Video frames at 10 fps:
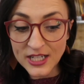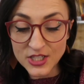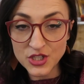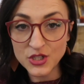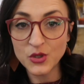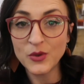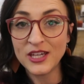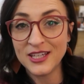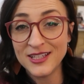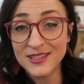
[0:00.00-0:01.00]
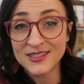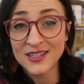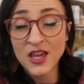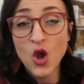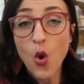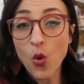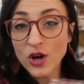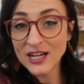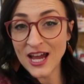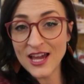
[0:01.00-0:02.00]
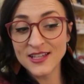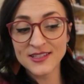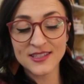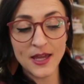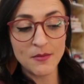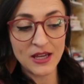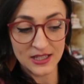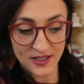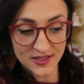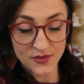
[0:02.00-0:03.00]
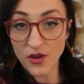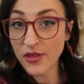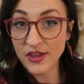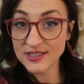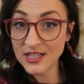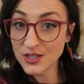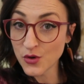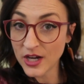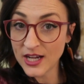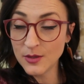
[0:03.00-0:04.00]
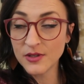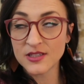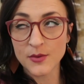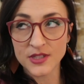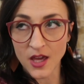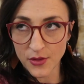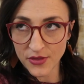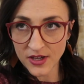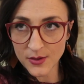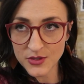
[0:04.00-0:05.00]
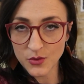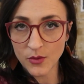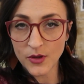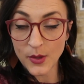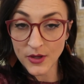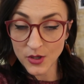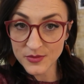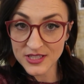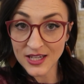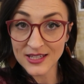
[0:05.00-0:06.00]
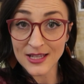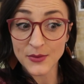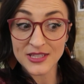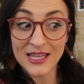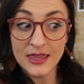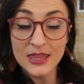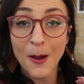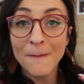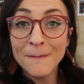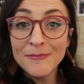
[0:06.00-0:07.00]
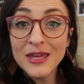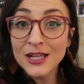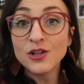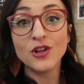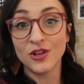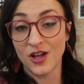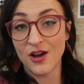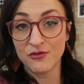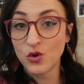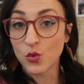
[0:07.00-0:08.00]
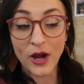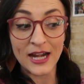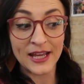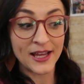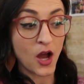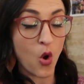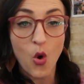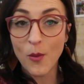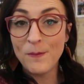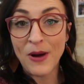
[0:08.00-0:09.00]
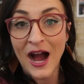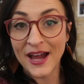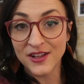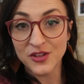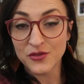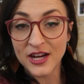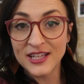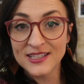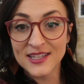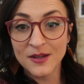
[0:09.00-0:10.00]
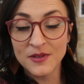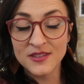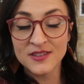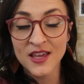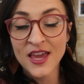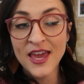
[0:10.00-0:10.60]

I need to do is organize and make a list of all the things I need to grade, because that was the other thing I was doing when I went homesick, is I was in the middle of grading a whole pile of writing assignments.